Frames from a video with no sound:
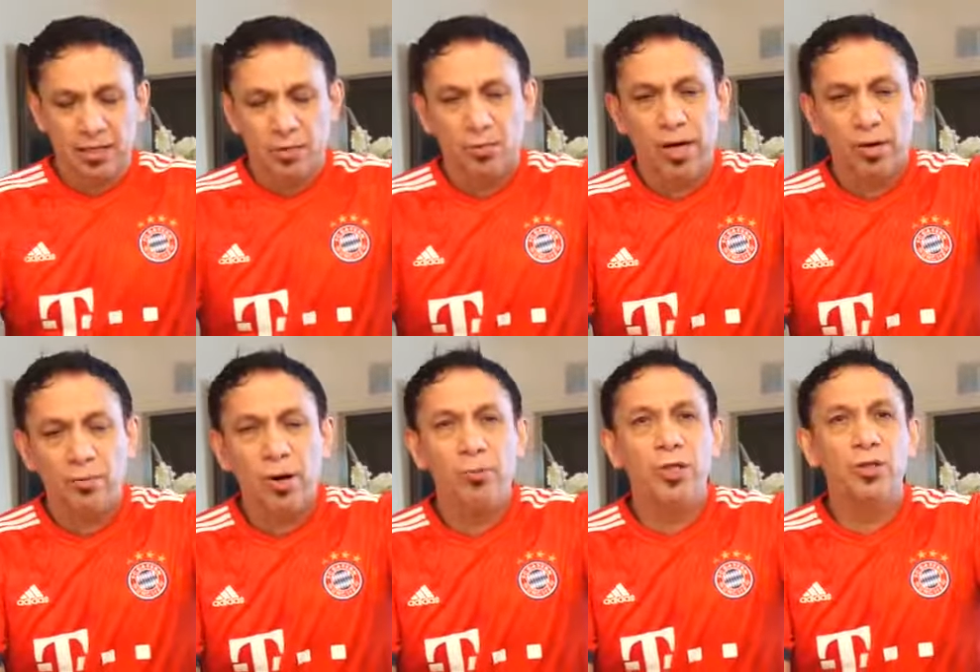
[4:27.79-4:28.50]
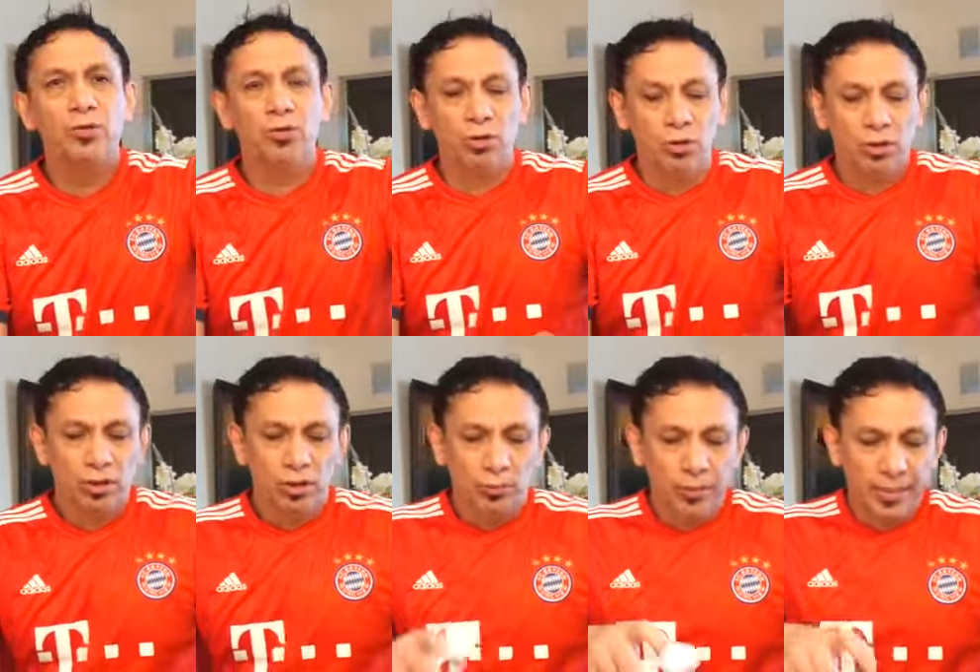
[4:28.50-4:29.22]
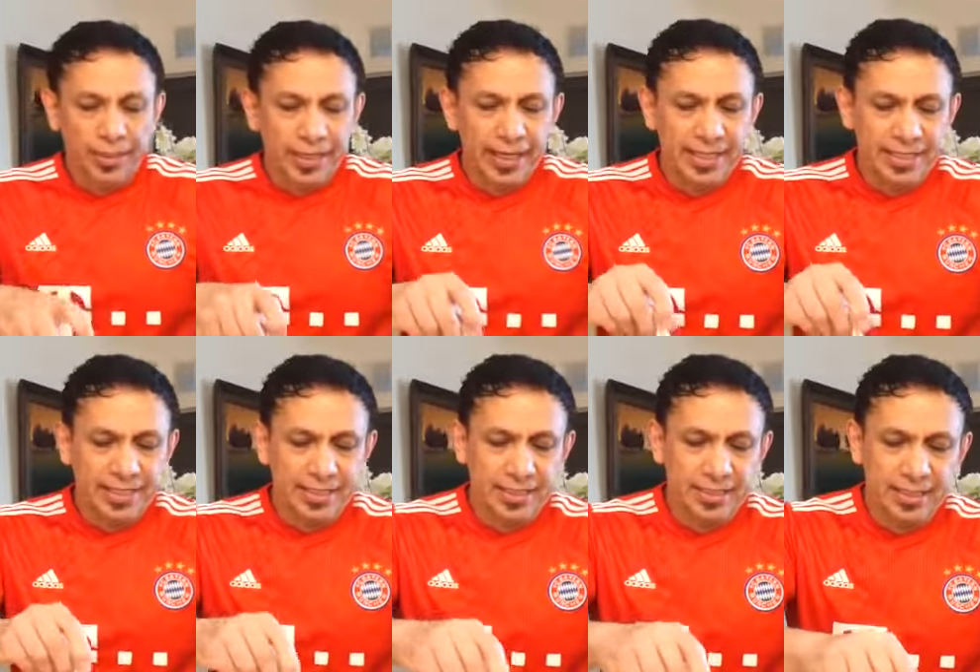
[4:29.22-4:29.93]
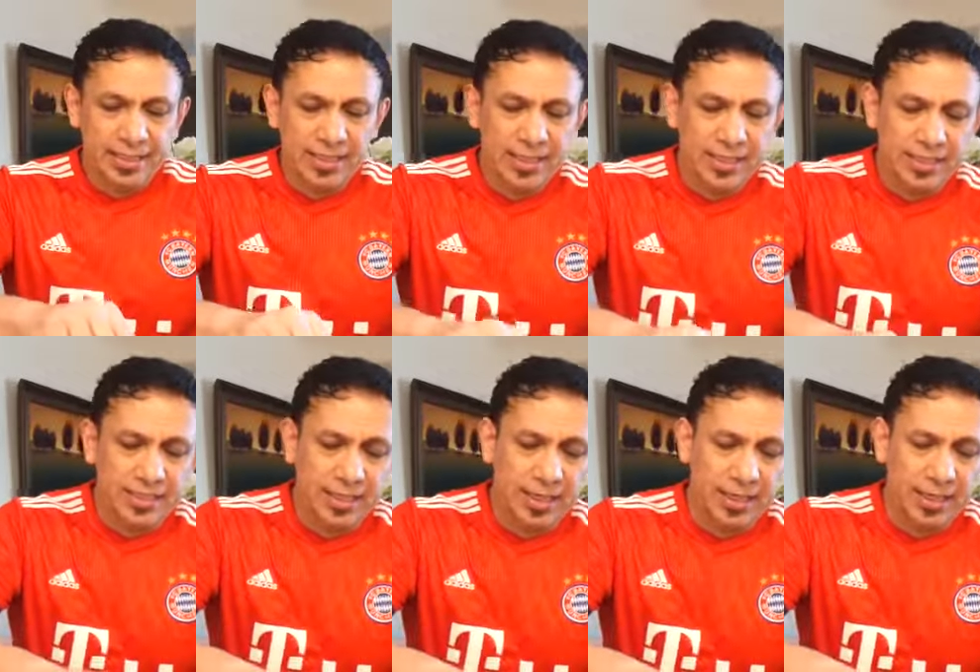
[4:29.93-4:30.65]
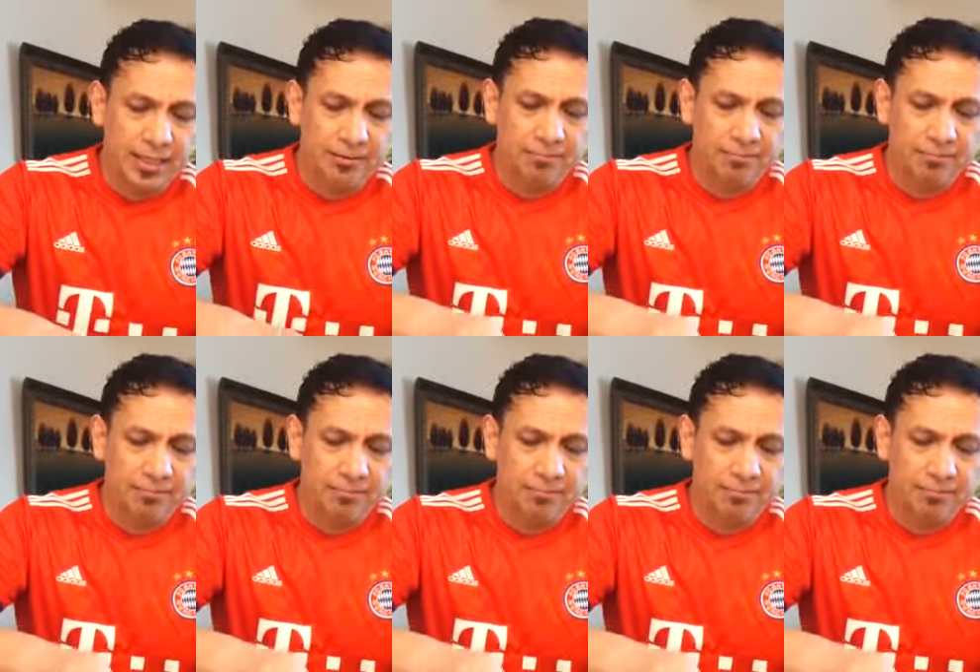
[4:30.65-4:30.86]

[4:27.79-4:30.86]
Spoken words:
What we do with this? This is we're